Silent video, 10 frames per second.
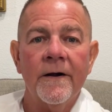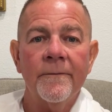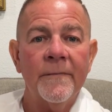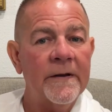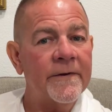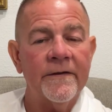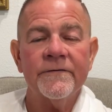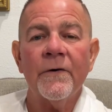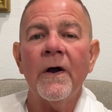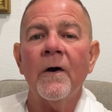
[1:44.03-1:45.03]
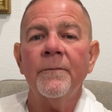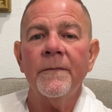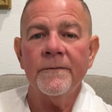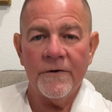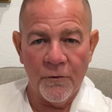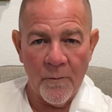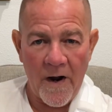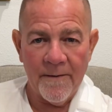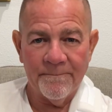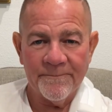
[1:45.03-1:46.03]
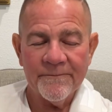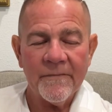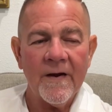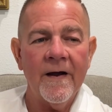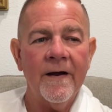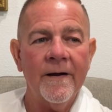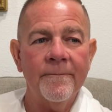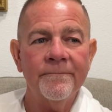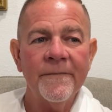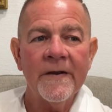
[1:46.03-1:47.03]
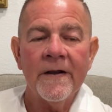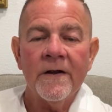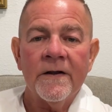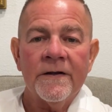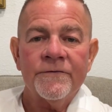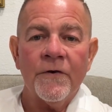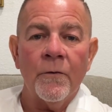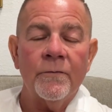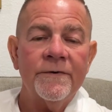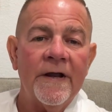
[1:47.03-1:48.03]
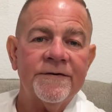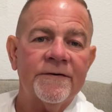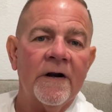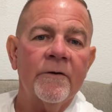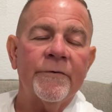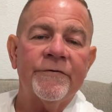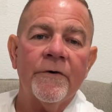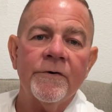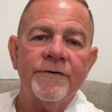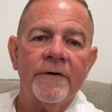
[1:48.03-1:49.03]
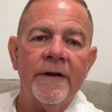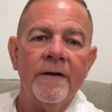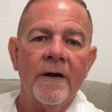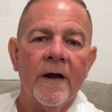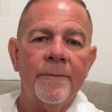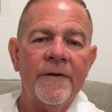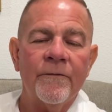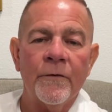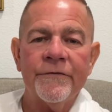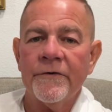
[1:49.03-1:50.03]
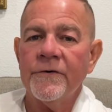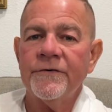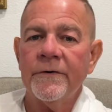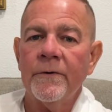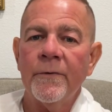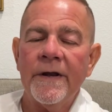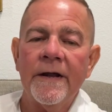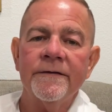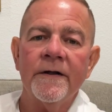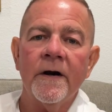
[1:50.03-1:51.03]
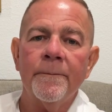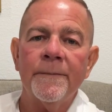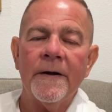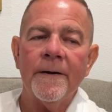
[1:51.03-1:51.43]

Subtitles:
maybe this will help you, Bob. Um, so yesterday was surgery. Before surgery, we ended up